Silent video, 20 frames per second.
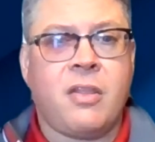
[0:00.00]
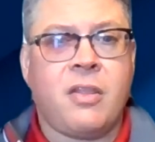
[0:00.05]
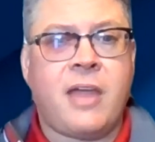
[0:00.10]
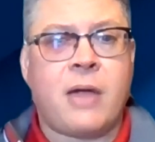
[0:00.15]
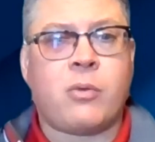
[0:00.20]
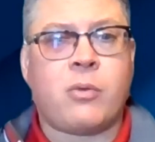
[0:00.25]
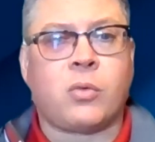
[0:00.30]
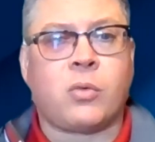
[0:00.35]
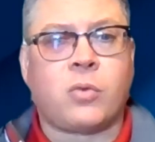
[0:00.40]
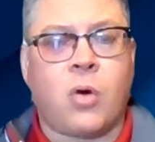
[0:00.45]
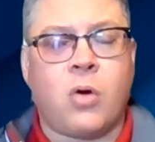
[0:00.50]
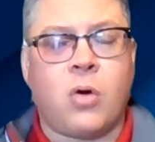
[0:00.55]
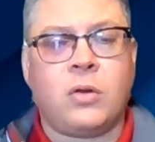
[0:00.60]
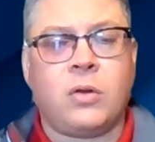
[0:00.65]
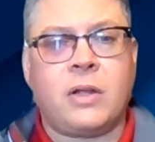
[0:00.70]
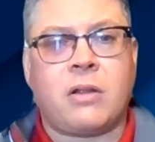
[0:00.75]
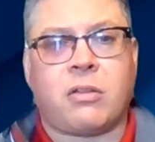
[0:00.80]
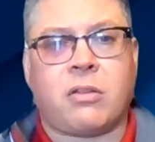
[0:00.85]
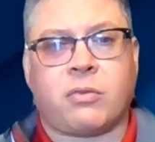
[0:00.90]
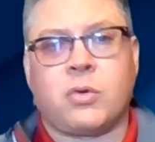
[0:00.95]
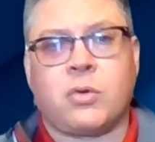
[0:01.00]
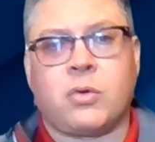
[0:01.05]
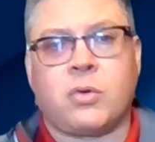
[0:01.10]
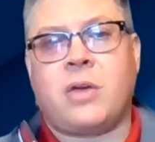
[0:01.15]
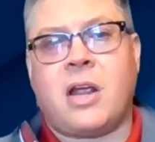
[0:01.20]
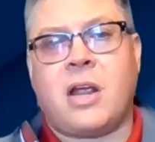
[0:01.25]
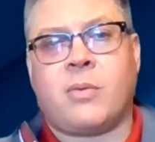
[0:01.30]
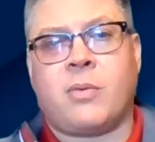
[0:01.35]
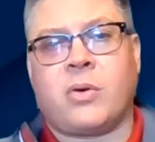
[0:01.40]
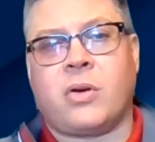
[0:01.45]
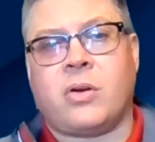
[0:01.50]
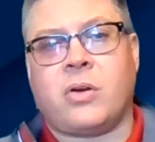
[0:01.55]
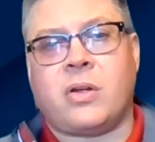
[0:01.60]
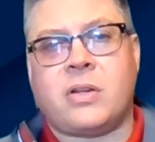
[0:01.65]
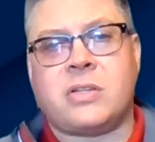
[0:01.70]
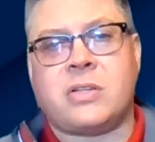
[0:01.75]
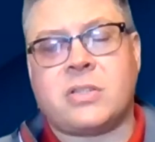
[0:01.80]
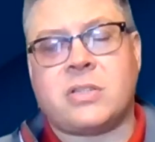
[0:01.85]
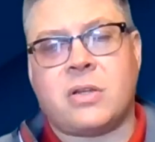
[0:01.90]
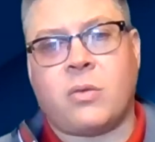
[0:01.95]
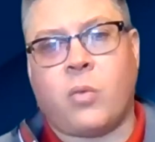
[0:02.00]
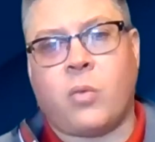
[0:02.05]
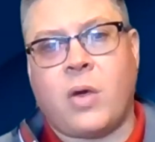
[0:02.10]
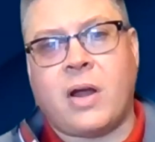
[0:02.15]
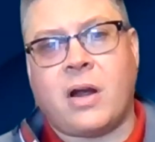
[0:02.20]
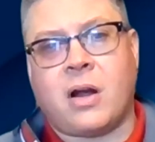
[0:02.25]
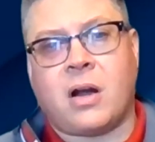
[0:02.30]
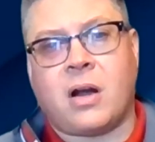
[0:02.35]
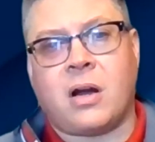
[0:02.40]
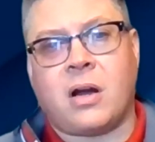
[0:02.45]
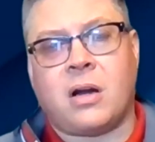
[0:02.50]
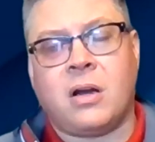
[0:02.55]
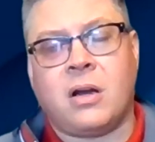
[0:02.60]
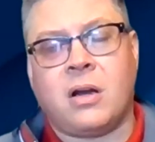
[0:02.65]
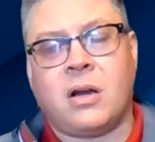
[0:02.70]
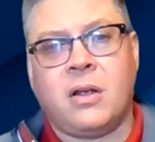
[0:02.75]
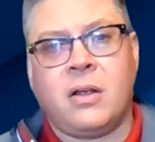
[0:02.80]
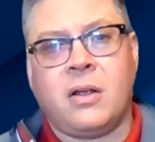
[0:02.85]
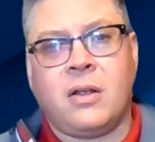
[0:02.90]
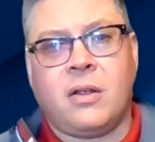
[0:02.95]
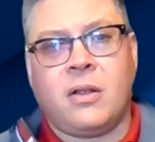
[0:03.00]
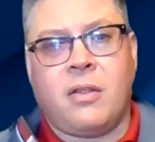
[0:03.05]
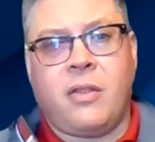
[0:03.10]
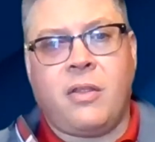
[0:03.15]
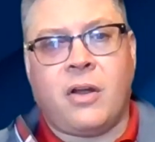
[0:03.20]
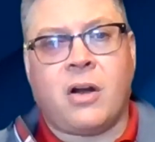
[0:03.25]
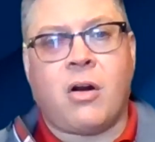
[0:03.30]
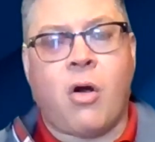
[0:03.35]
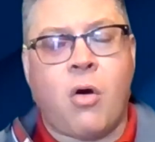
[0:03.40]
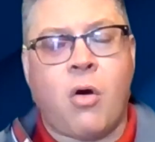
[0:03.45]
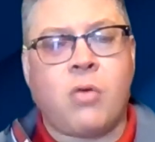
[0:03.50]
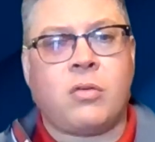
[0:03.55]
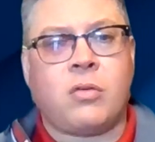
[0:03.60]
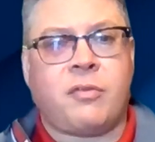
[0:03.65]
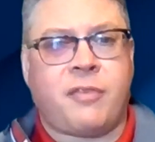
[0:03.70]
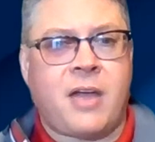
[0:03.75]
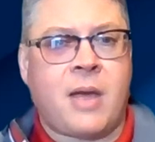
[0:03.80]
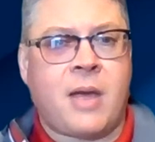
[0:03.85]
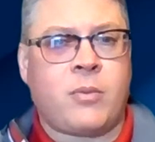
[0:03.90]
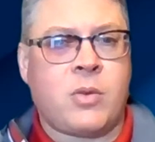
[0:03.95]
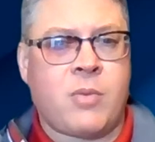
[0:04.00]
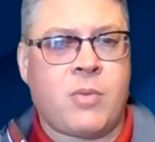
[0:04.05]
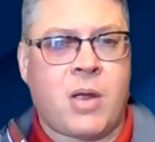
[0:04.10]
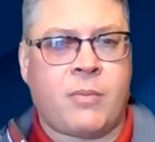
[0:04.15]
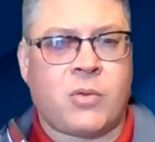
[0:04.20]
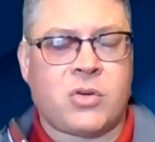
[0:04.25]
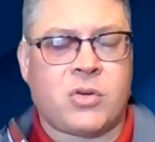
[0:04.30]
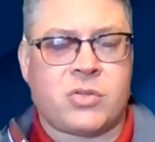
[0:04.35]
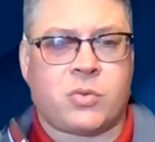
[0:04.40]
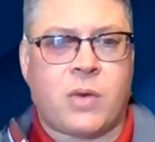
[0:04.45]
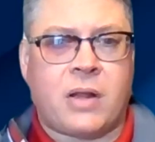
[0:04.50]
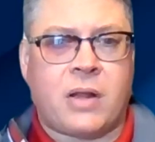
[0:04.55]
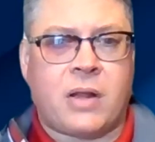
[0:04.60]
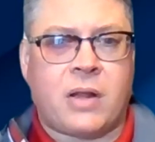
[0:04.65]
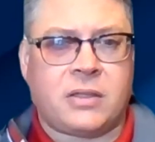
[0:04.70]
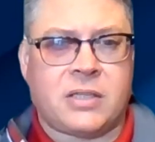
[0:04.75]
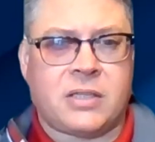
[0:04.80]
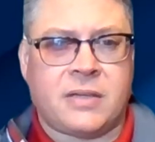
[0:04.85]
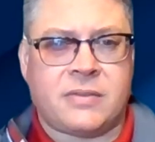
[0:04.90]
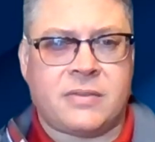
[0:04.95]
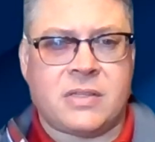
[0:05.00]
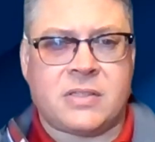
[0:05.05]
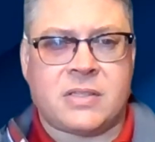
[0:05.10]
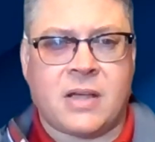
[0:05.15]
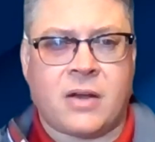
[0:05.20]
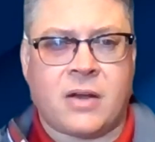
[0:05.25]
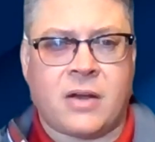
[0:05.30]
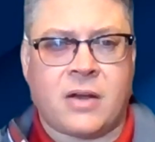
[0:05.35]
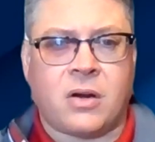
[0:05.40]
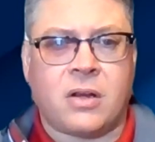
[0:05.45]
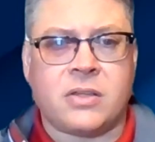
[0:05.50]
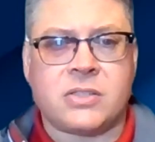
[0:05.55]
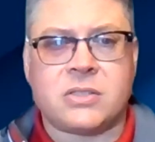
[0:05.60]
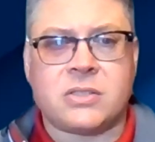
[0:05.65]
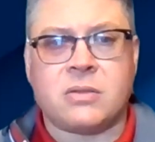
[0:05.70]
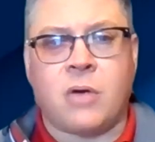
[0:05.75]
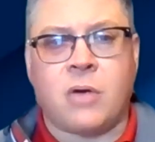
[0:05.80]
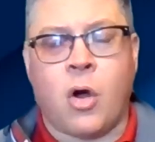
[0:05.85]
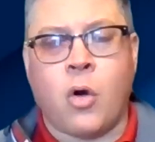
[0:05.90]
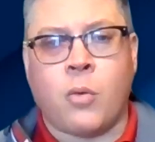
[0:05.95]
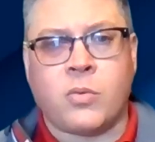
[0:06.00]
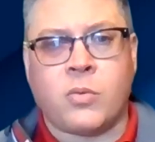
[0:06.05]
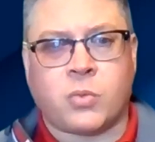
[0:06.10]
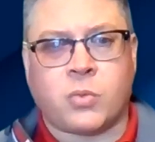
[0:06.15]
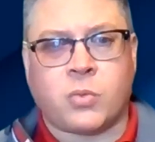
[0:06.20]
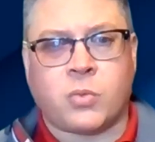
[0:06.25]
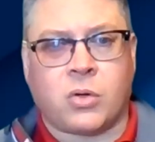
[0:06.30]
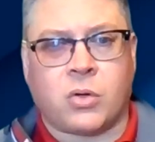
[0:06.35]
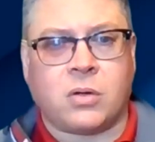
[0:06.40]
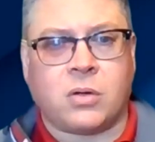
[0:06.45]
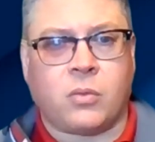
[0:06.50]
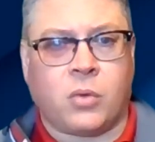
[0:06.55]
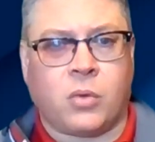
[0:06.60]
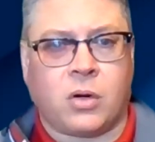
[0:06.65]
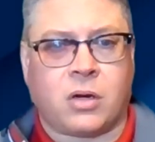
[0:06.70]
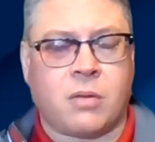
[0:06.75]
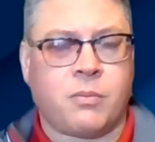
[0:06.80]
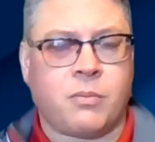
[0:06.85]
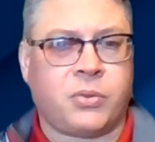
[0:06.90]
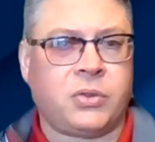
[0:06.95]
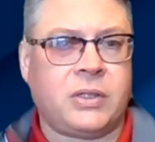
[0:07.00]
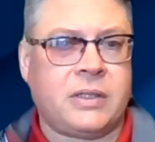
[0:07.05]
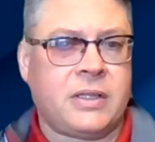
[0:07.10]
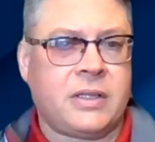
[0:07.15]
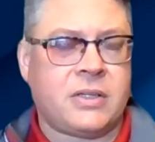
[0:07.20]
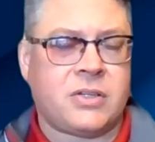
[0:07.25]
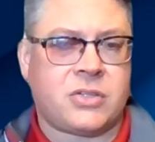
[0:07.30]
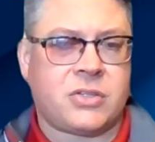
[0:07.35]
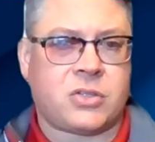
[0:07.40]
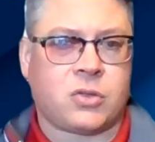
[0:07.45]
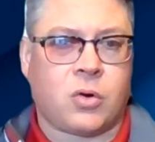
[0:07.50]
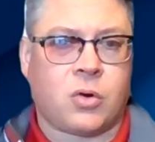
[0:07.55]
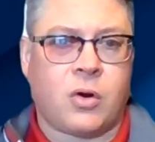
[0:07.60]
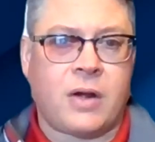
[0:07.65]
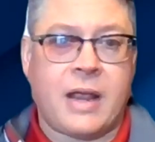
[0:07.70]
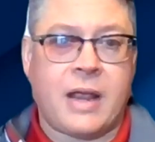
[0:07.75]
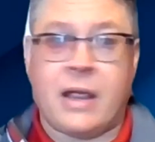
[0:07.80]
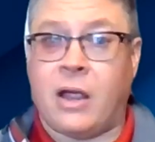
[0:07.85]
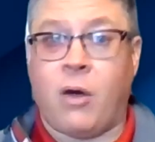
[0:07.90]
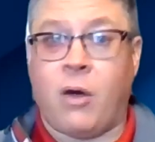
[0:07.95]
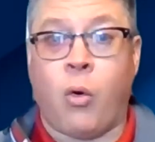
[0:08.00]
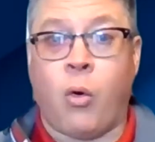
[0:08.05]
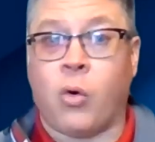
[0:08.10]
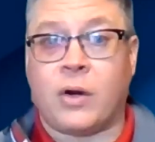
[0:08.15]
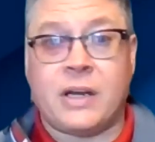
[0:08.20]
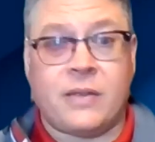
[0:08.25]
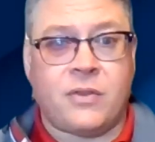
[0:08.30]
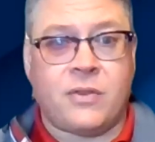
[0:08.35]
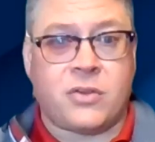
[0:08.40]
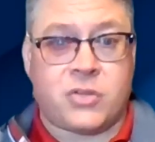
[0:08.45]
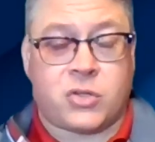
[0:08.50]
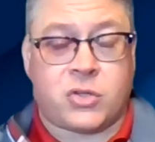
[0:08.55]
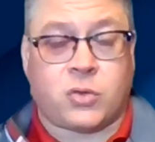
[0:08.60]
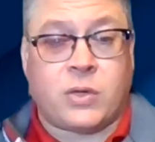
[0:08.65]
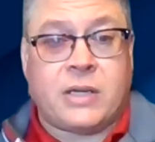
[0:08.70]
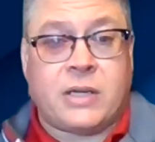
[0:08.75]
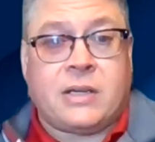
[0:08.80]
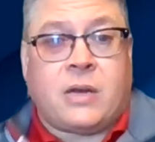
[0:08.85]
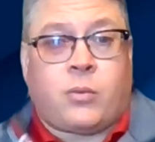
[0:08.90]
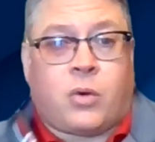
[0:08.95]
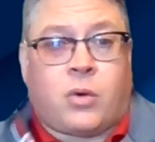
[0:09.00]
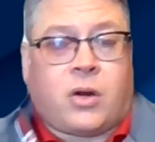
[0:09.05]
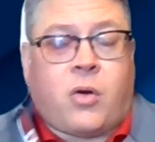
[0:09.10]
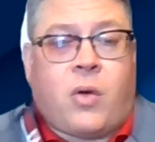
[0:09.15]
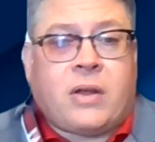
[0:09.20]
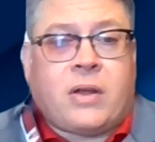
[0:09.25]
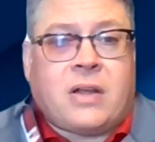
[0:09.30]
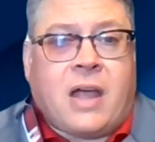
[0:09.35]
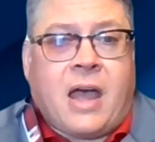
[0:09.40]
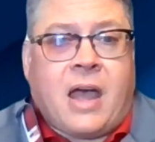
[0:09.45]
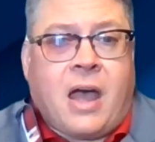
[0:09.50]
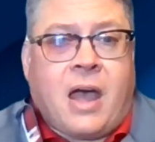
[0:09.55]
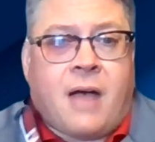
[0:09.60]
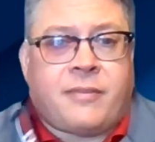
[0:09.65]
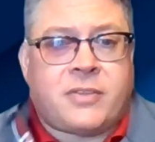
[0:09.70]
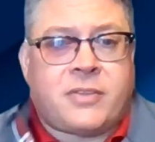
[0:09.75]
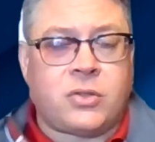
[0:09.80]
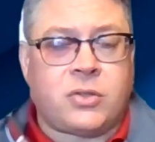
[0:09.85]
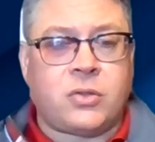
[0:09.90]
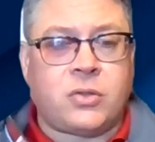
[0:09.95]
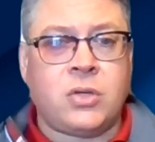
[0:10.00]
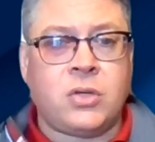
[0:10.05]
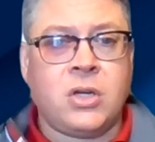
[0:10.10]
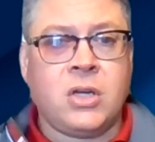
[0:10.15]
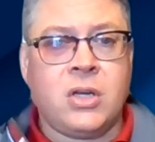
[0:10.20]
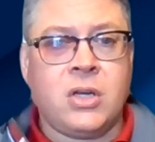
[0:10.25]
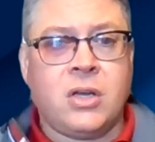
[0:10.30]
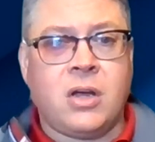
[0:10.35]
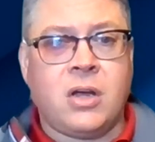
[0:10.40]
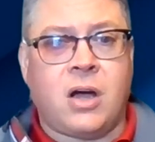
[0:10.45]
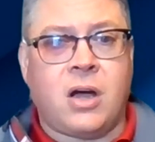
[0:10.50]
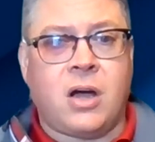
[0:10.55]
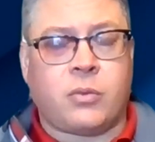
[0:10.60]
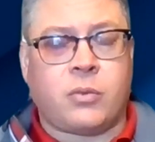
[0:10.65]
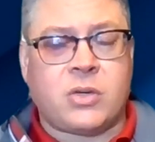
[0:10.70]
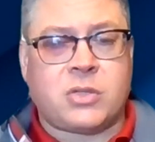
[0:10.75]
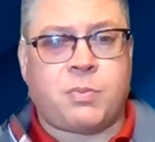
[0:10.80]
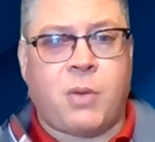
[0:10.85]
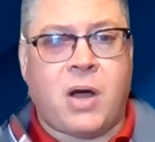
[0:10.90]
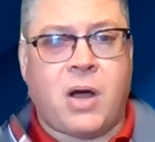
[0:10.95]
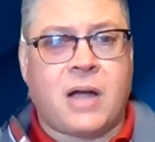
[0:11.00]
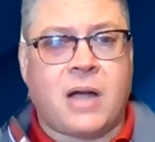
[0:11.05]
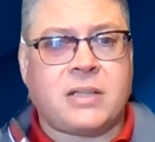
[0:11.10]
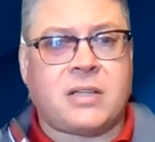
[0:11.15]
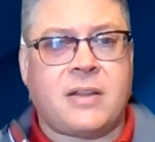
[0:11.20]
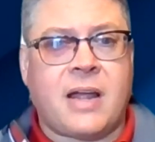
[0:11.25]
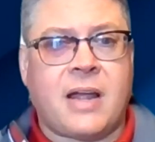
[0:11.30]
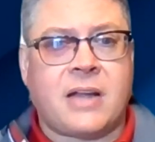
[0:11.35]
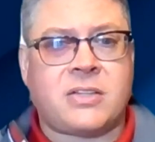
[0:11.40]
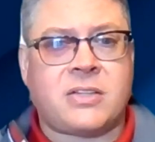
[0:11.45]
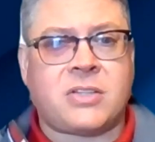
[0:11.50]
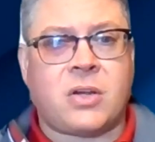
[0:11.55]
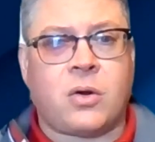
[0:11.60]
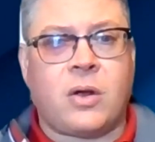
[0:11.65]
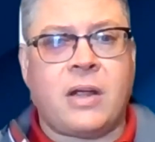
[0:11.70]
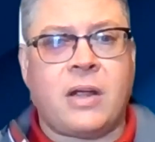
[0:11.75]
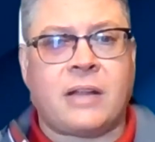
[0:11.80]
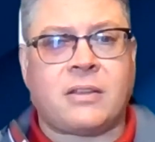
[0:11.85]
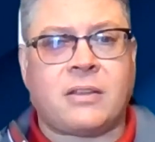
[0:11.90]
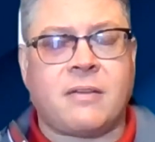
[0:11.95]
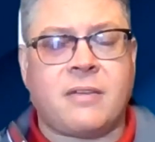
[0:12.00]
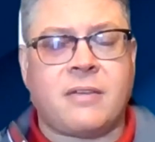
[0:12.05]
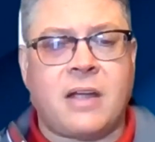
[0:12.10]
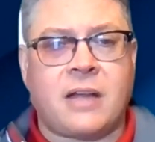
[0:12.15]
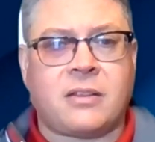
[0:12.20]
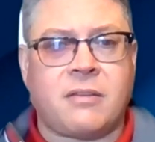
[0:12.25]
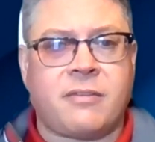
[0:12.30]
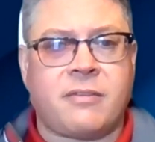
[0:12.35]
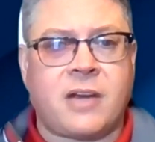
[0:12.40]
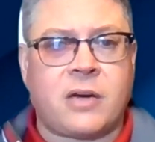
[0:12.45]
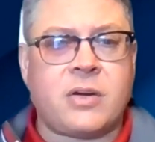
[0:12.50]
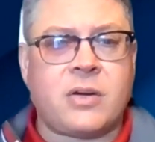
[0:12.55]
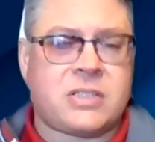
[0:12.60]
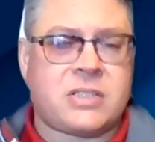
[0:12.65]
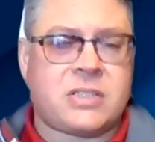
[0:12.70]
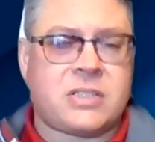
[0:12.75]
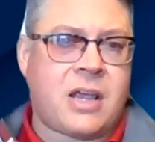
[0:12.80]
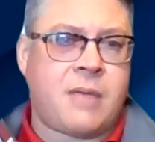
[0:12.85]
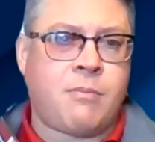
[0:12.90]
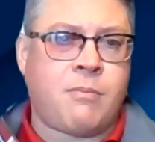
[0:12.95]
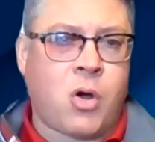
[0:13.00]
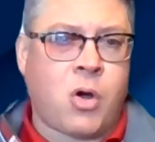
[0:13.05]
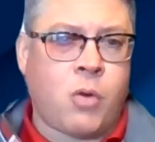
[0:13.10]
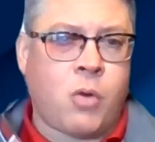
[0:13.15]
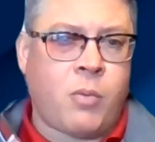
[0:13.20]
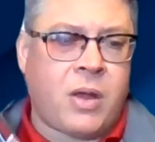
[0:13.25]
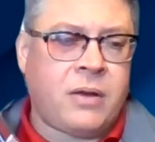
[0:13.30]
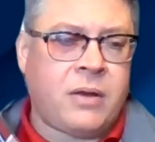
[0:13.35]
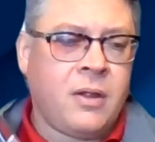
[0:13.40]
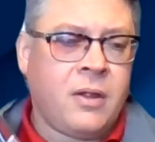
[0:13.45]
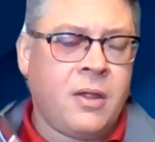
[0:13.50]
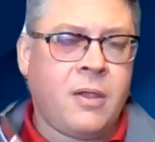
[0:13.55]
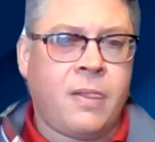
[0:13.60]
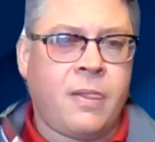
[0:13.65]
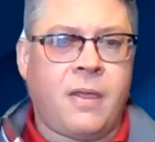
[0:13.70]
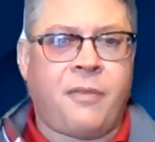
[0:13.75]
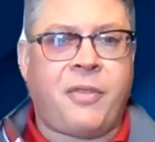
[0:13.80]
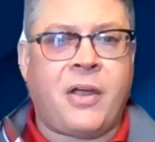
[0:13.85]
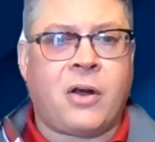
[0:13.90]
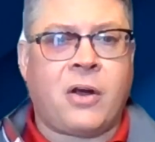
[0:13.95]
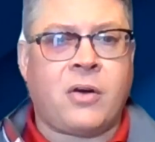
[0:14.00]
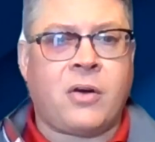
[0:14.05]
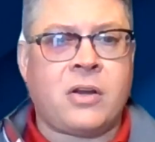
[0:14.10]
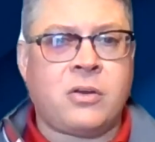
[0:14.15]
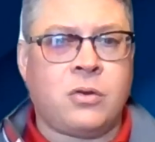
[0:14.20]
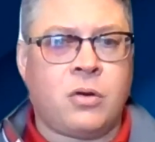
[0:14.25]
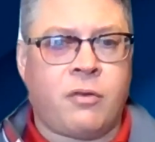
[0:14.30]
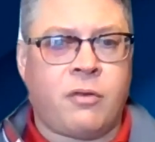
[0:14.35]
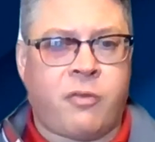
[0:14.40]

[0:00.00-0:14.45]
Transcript: They were rolling through neighborhoods where their own family members, relatives, et cetera's homes were, were completely destroyed or in the street and we're going to have to uh, respond to that. So at the, at the very same moment that they're in